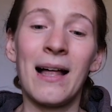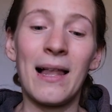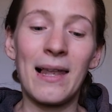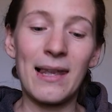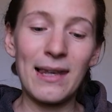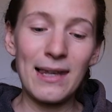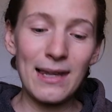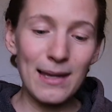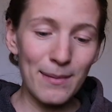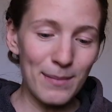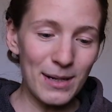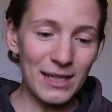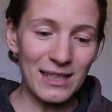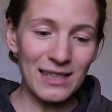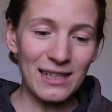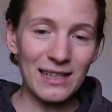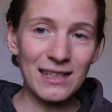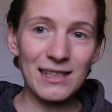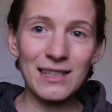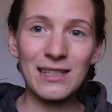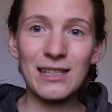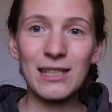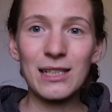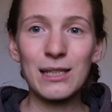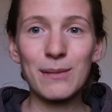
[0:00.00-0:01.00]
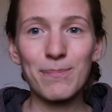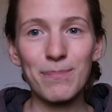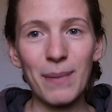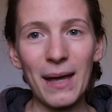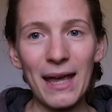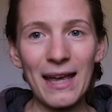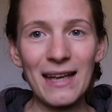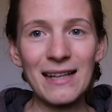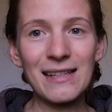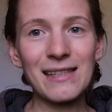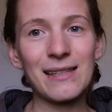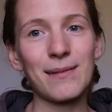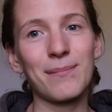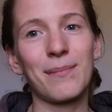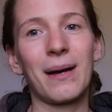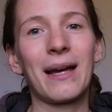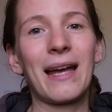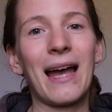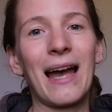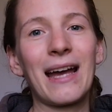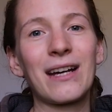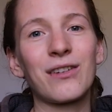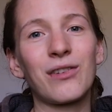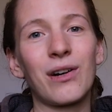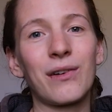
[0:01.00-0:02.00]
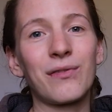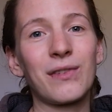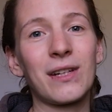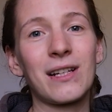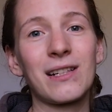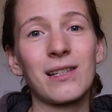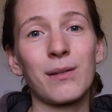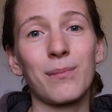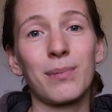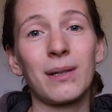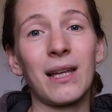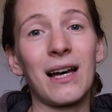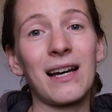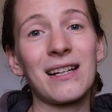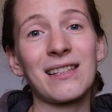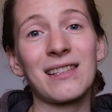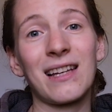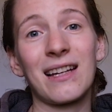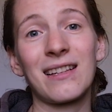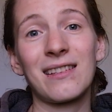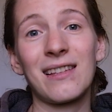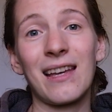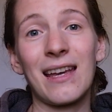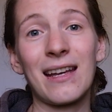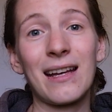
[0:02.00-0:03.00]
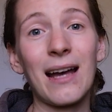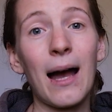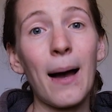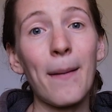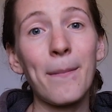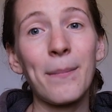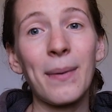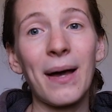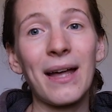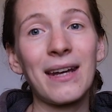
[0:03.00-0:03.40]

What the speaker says: limited the space my handcrafting supplies can take up,